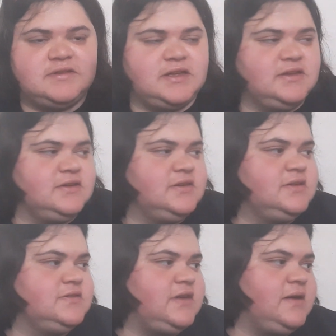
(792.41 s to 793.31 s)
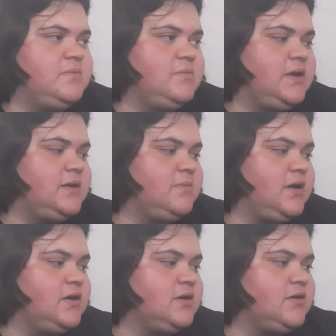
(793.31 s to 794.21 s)
then type Make
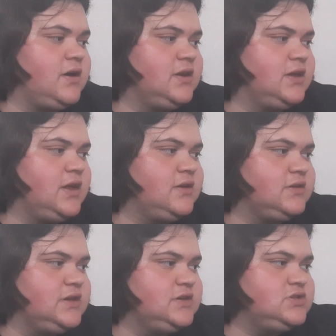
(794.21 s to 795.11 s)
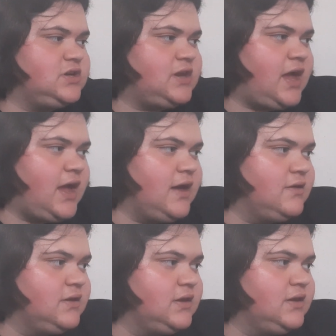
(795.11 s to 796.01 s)
America Great Again keychain hat.